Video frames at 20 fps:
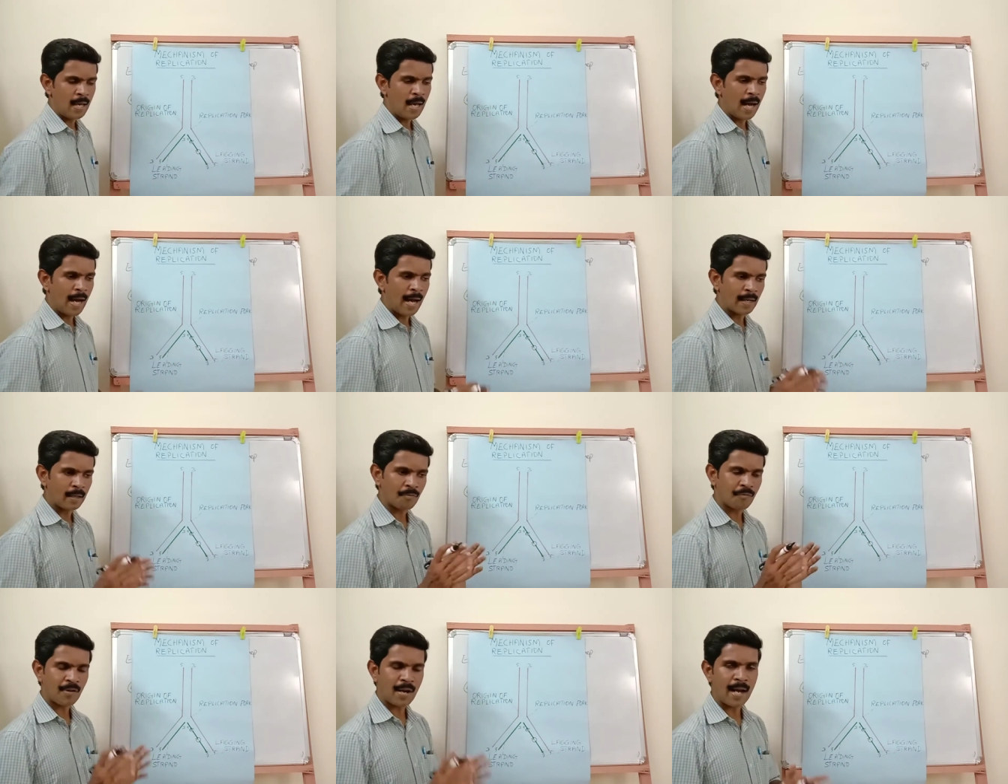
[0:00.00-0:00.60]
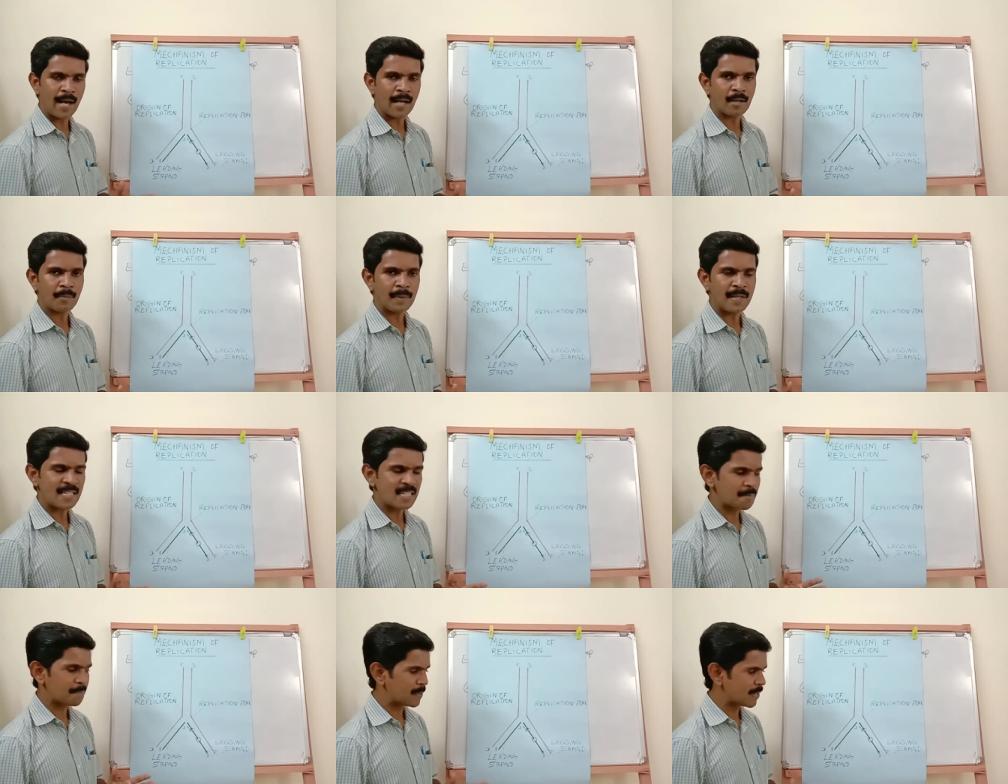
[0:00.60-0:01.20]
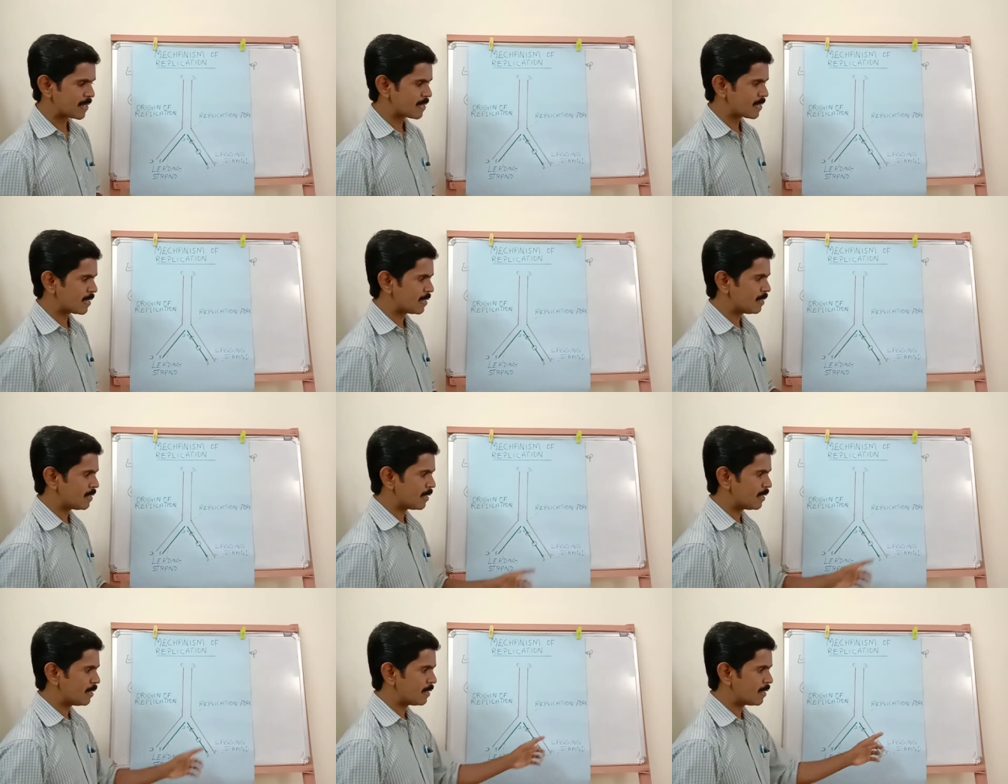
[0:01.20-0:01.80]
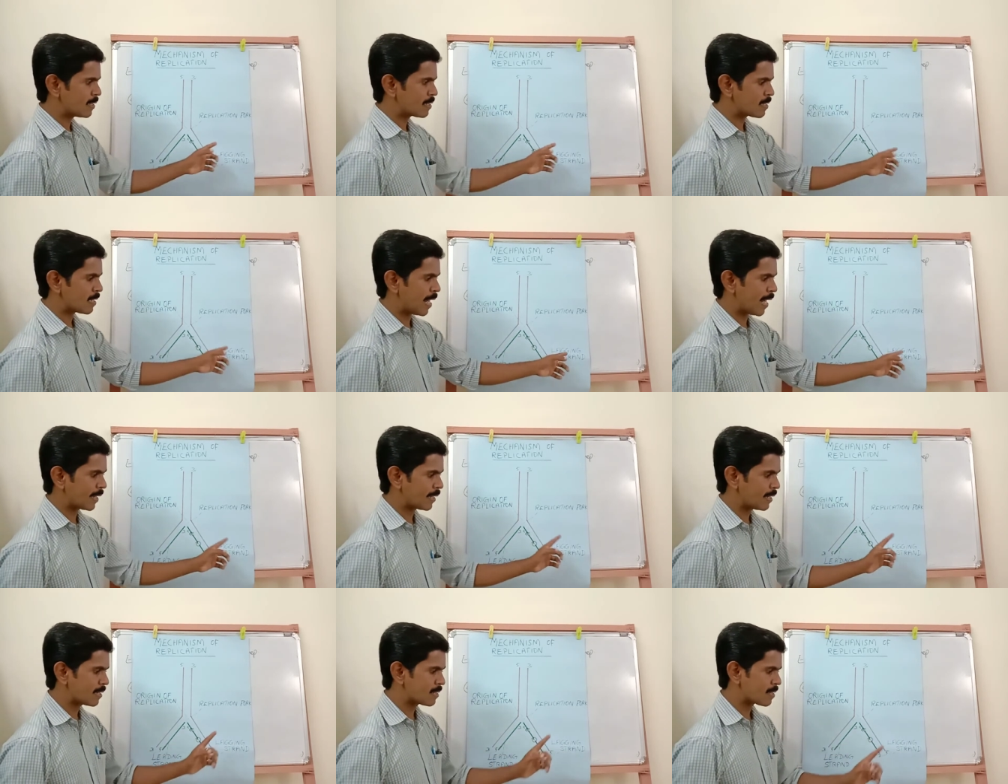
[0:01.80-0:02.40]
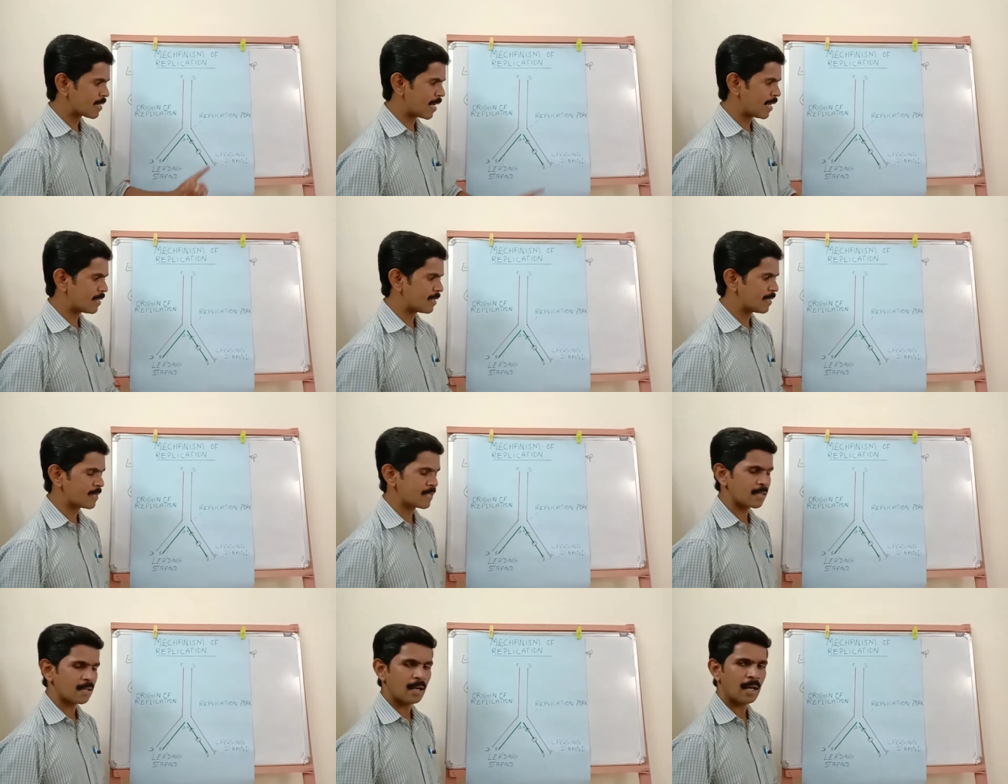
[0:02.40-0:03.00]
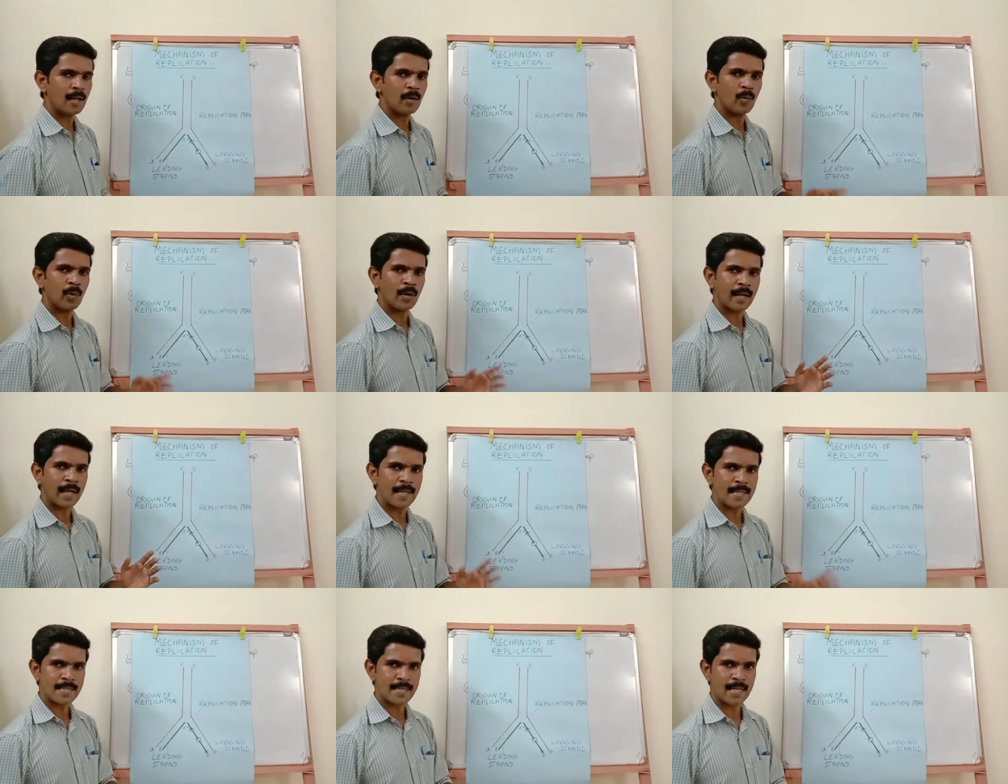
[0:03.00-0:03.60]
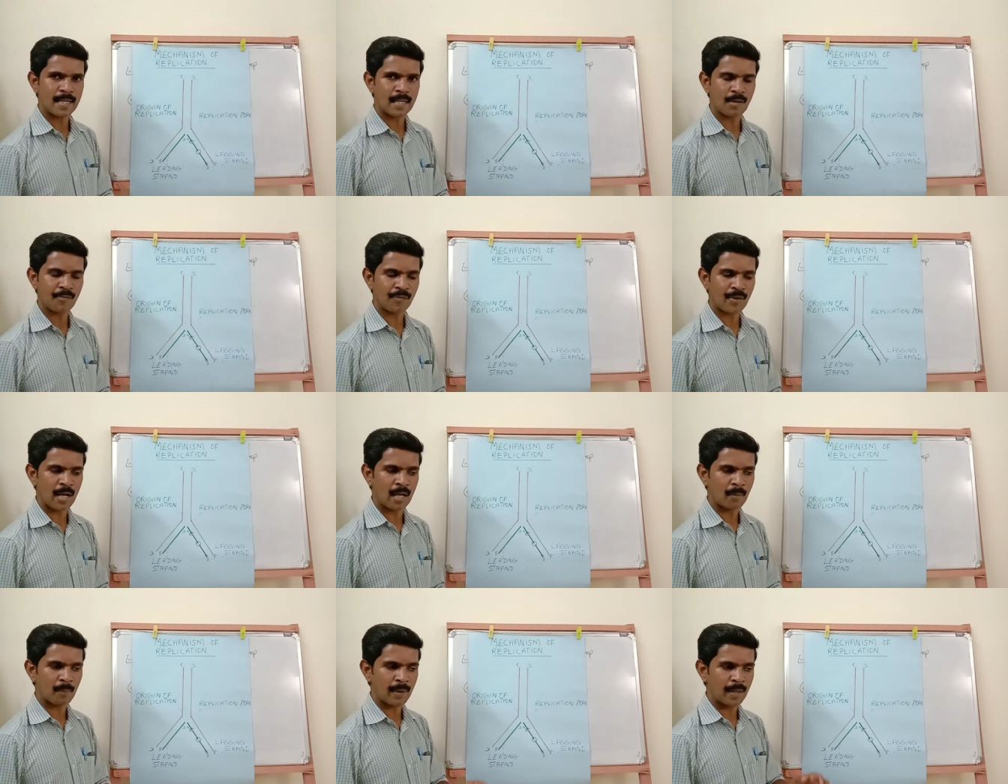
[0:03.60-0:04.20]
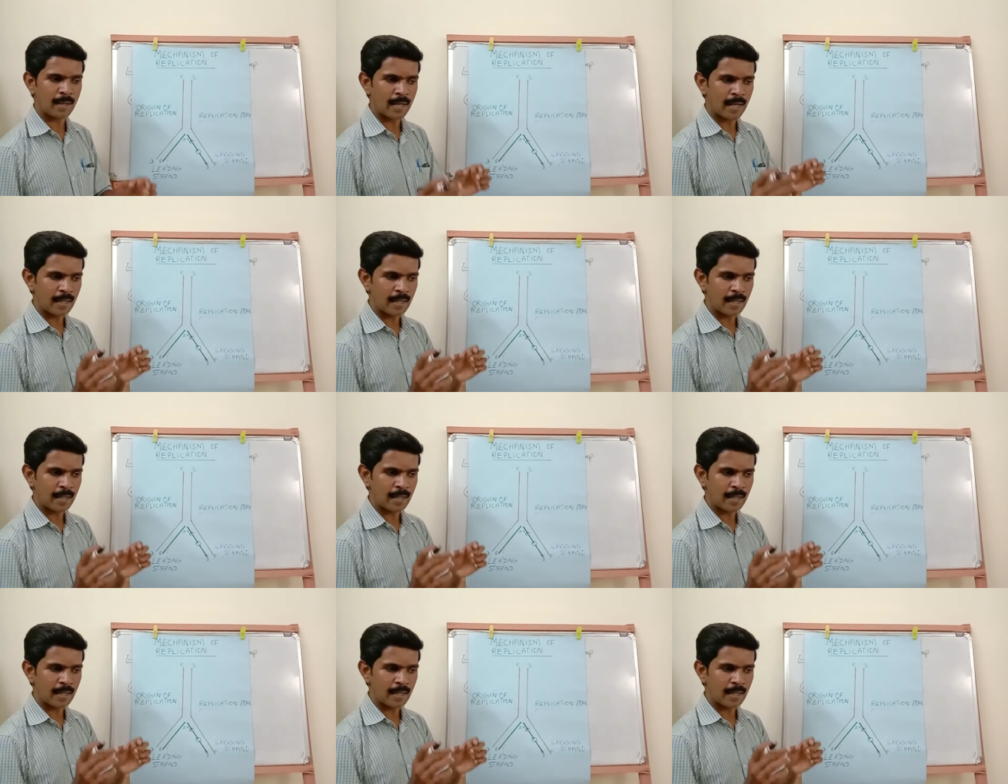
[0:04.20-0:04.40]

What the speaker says: And the fragments present in this lagging strand is called Okazaki fragment,